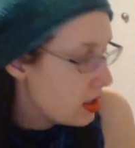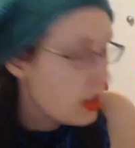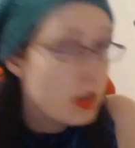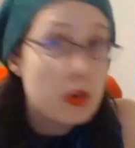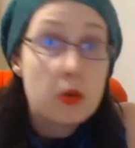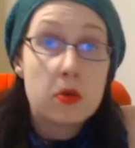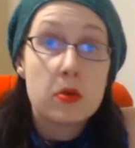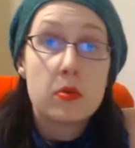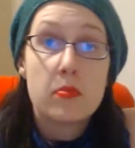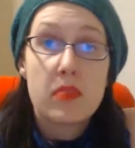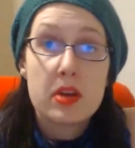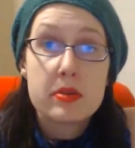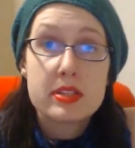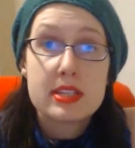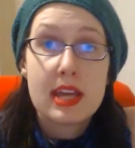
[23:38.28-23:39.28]
No, my
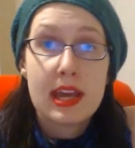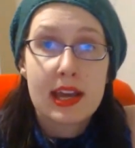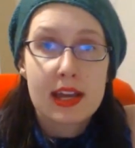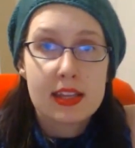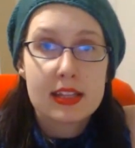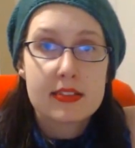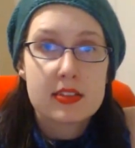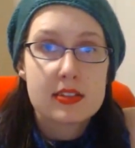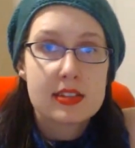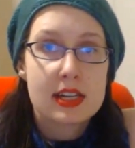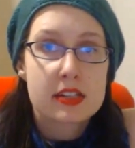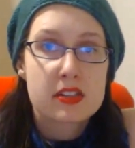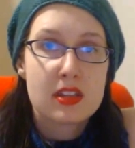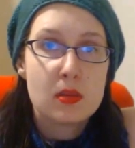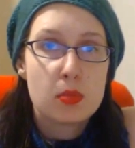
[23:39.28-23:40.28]
mistake. I think this is
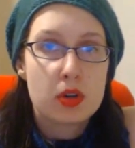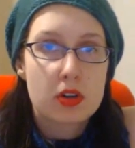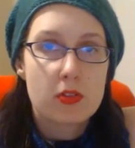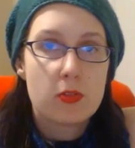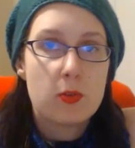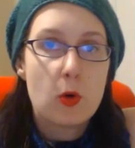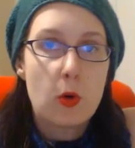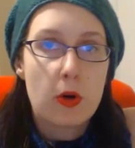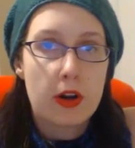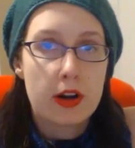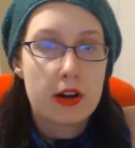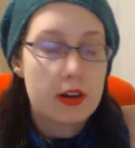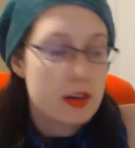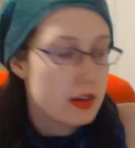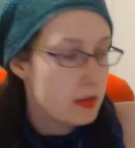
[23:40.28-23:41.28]
actually book
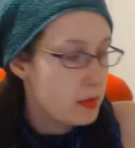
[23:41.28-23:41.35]
4.